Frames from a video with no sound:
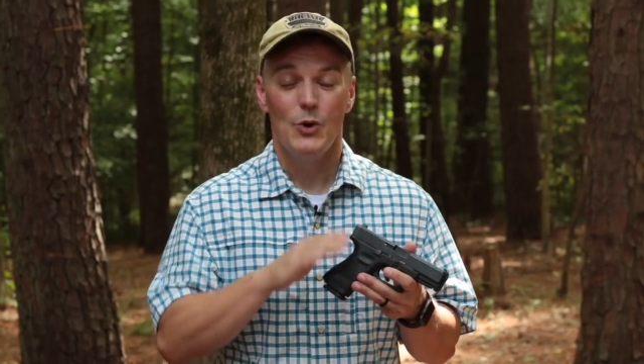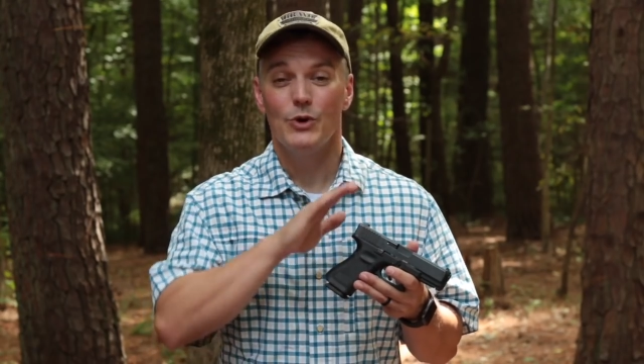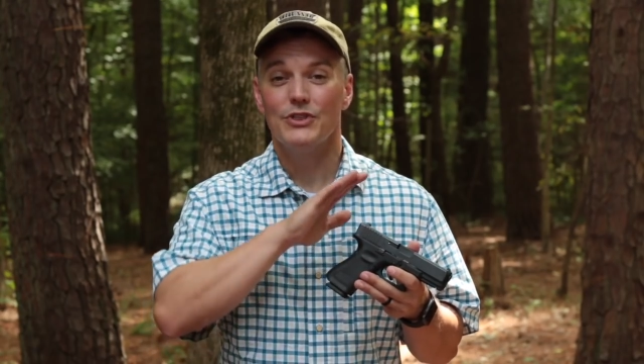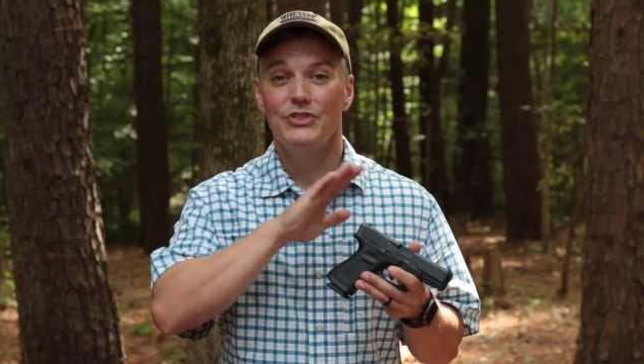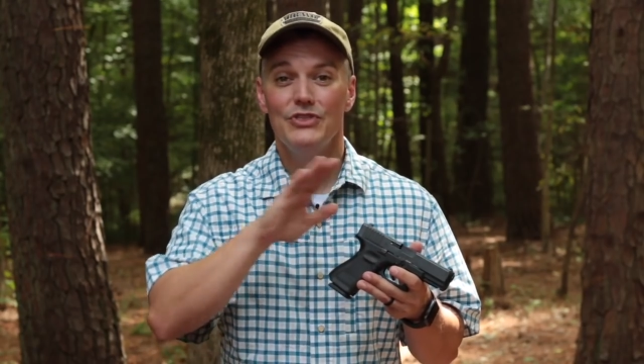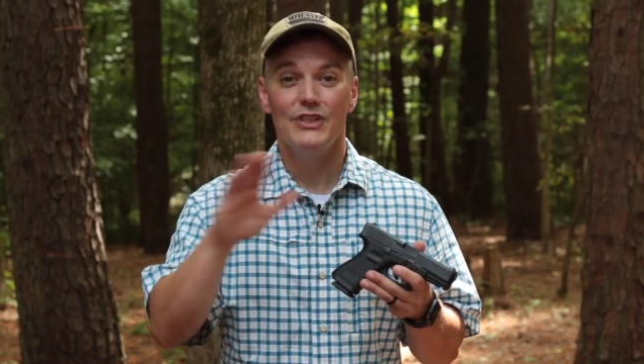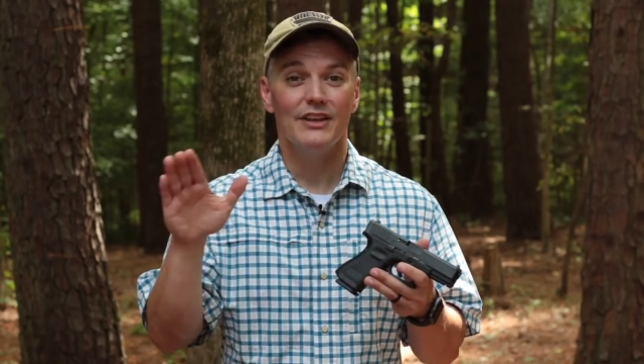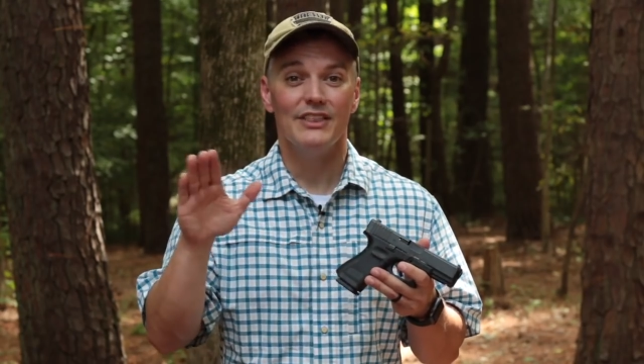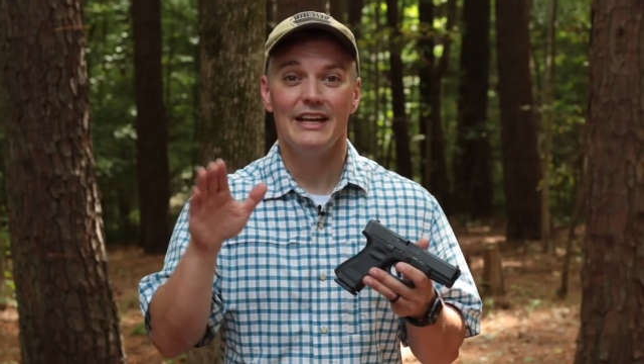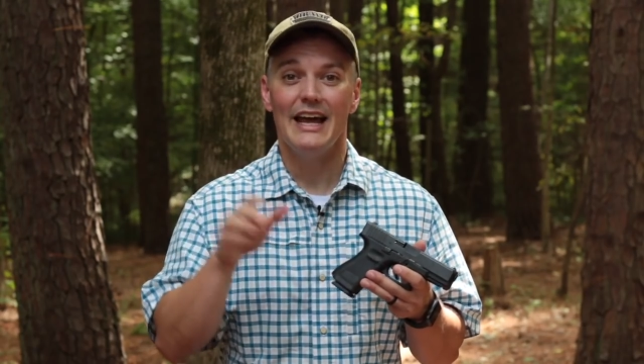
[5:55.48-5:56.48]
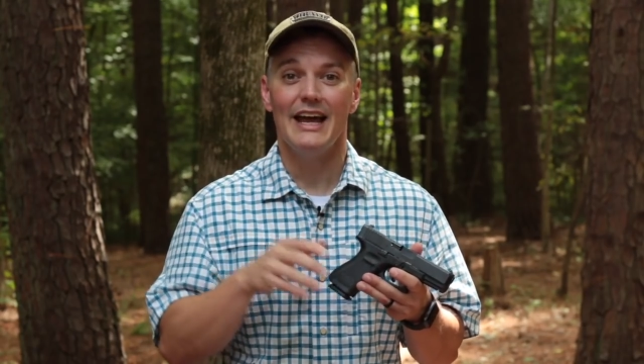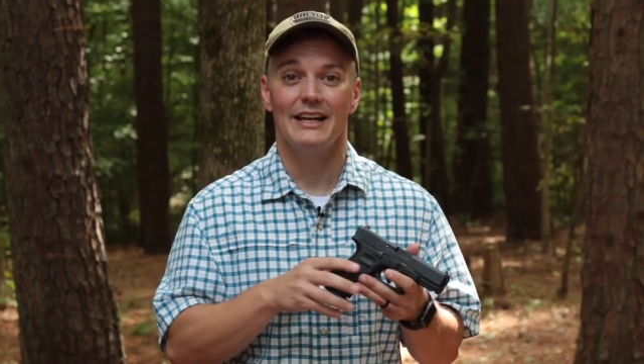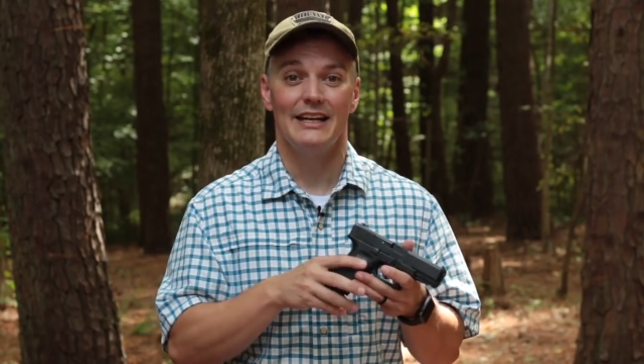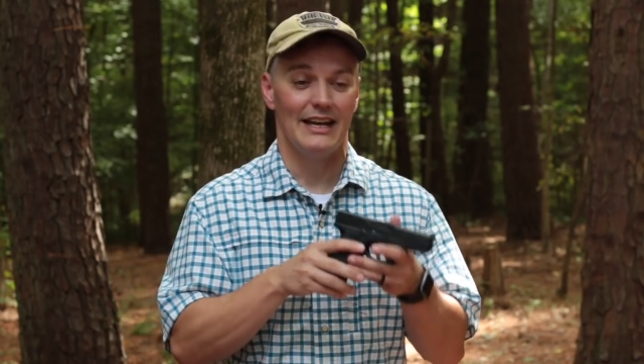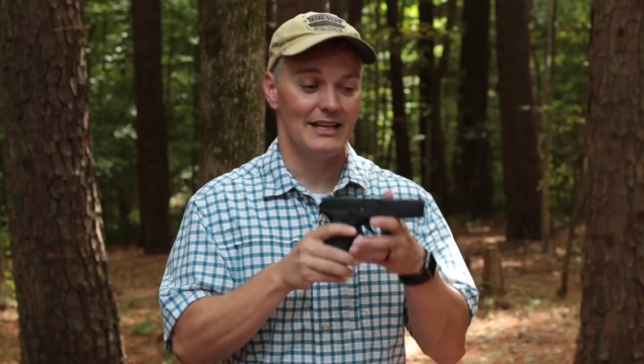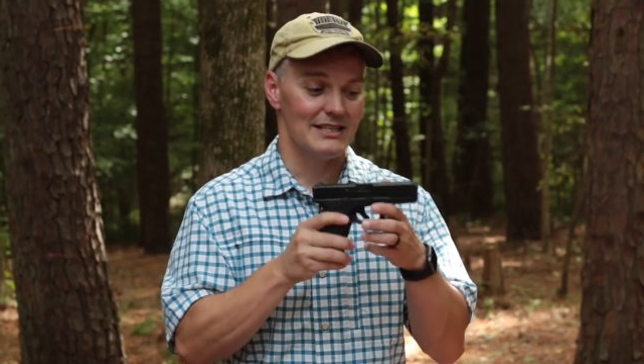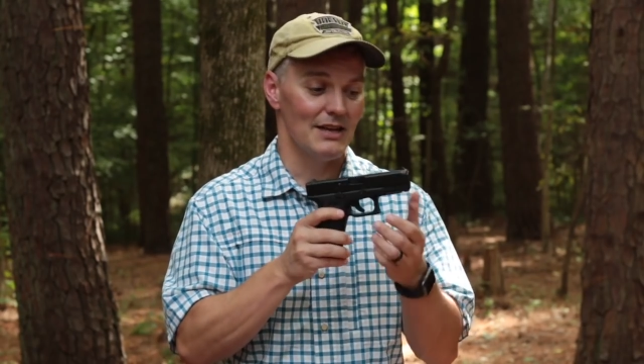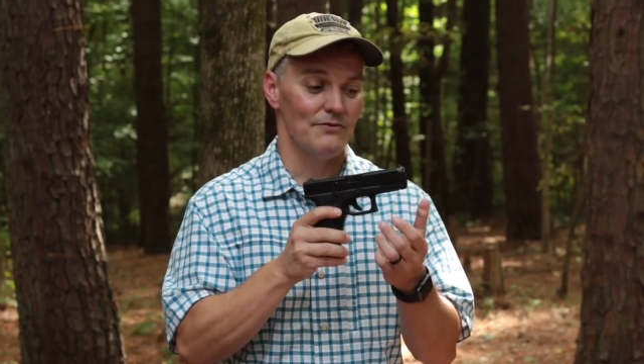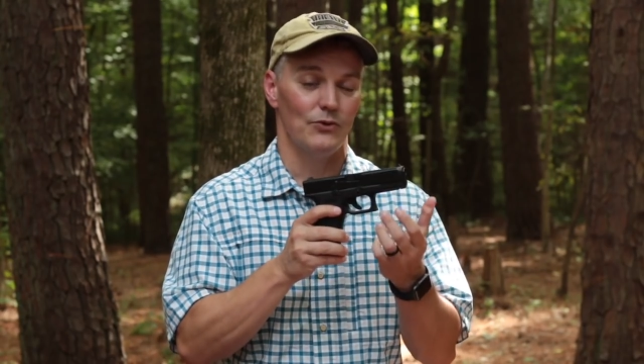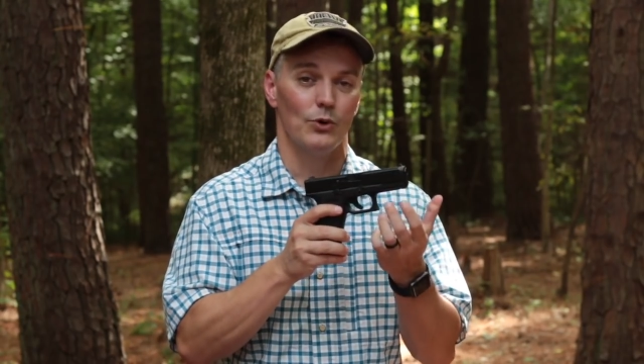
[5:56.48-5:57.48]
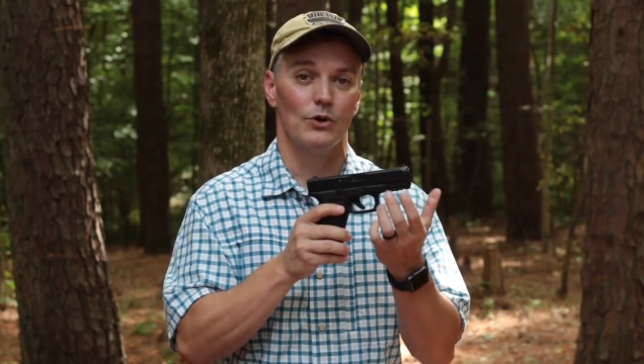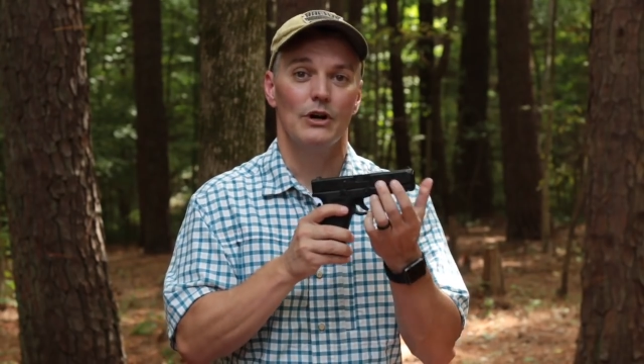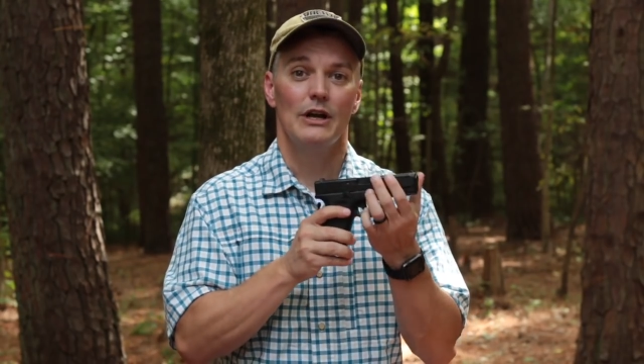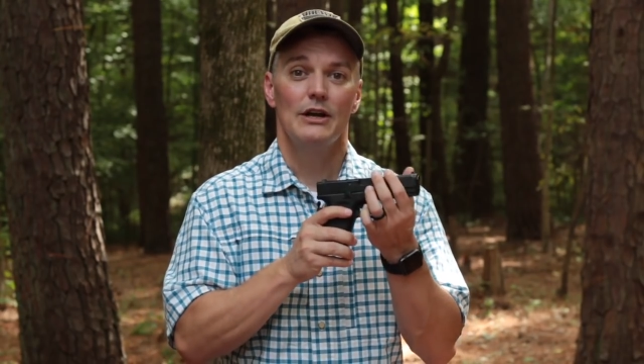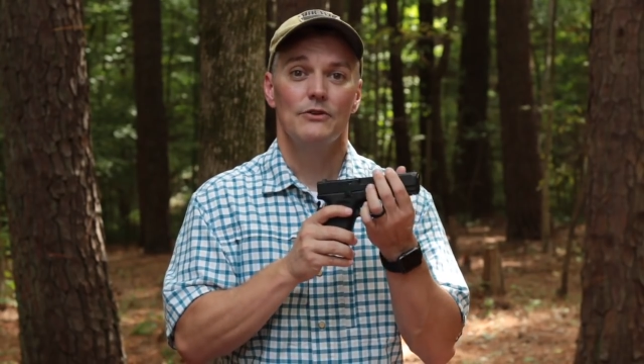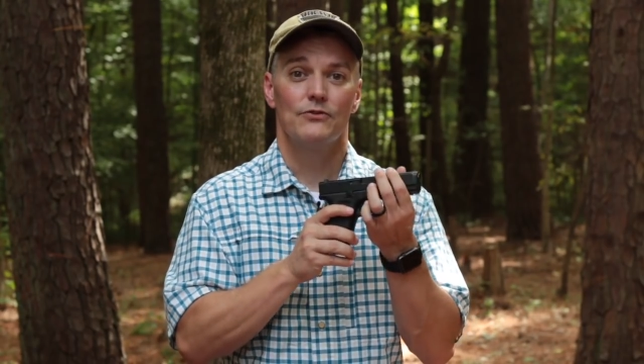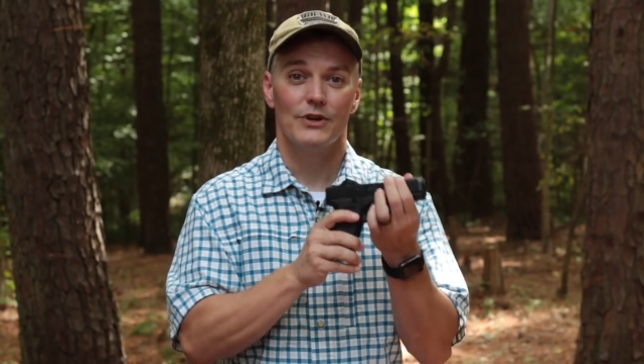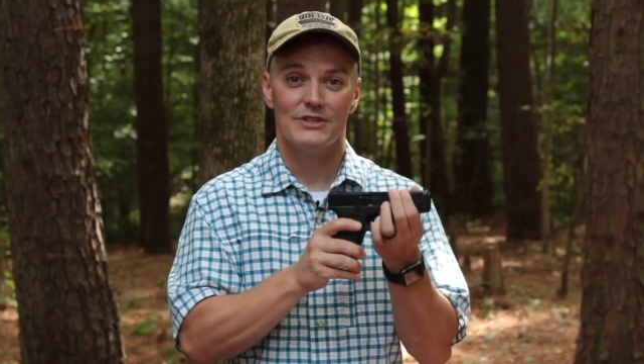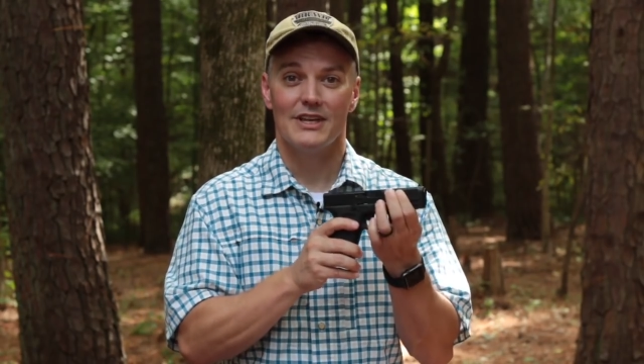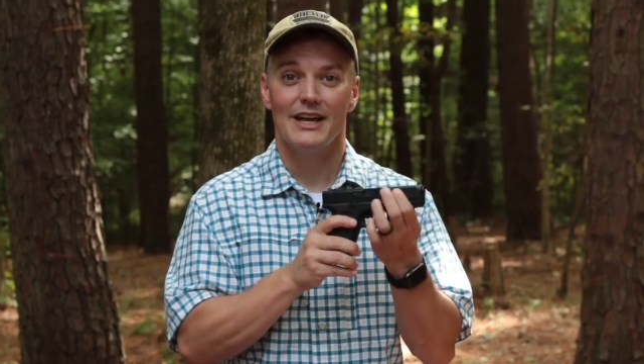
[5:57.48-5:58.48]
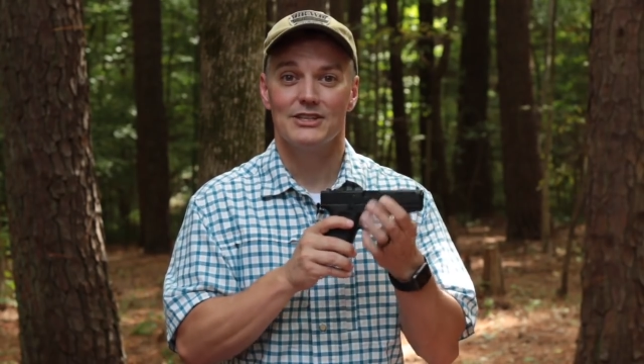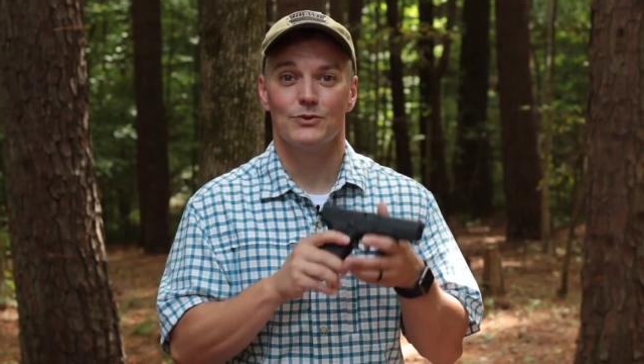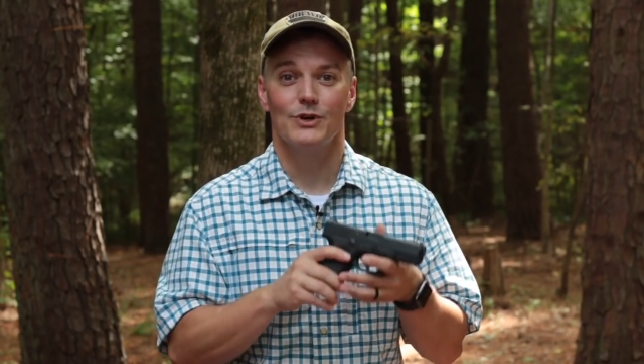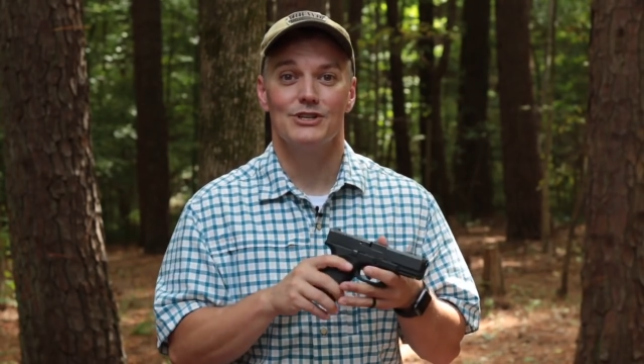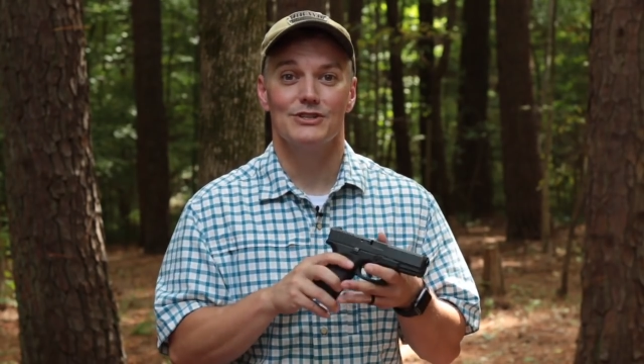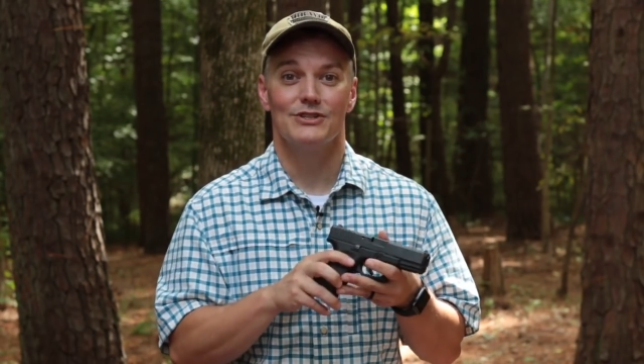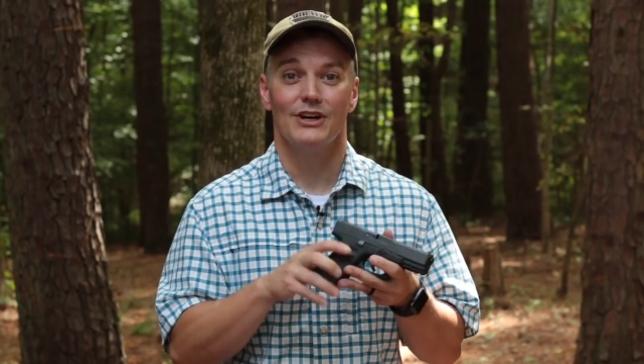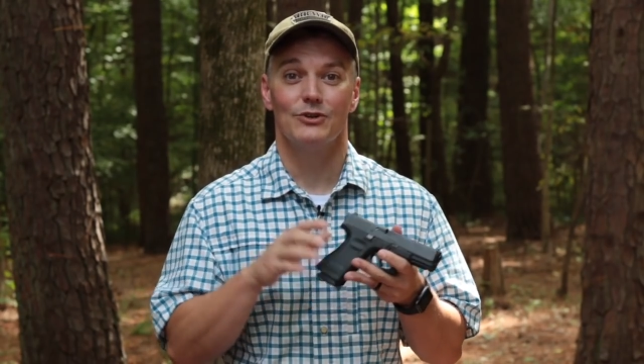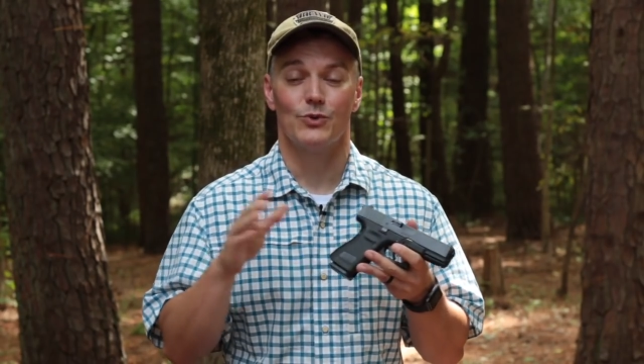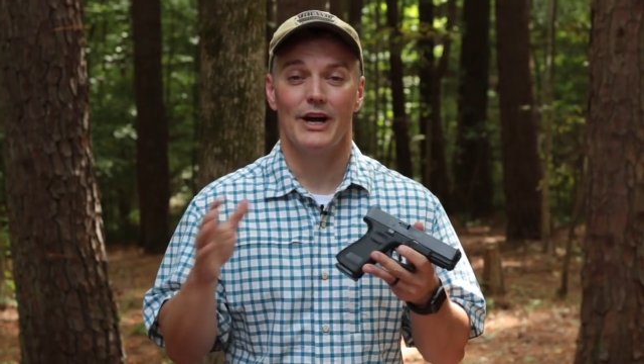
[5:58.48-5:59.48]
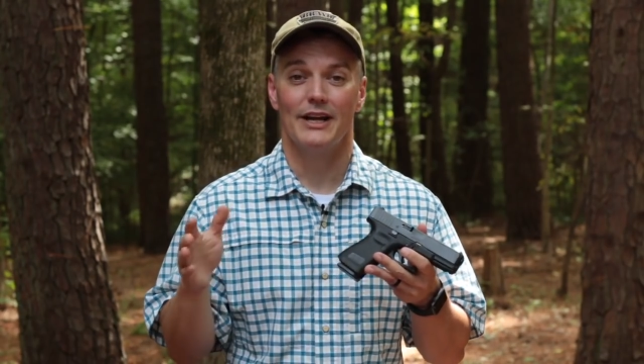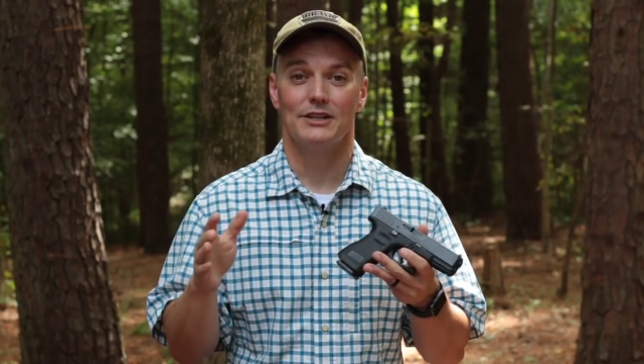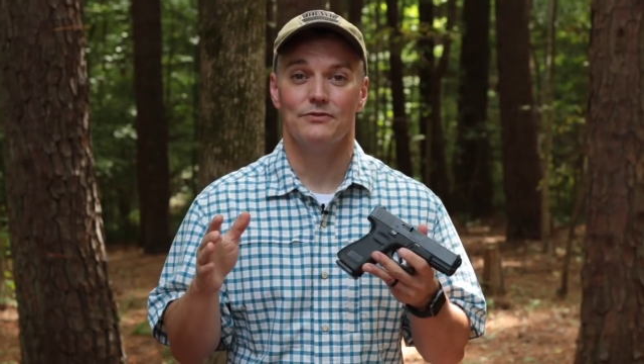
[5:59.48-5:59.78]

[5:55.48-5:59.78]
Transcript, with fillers: with nothing added except for front slide serrations done right at the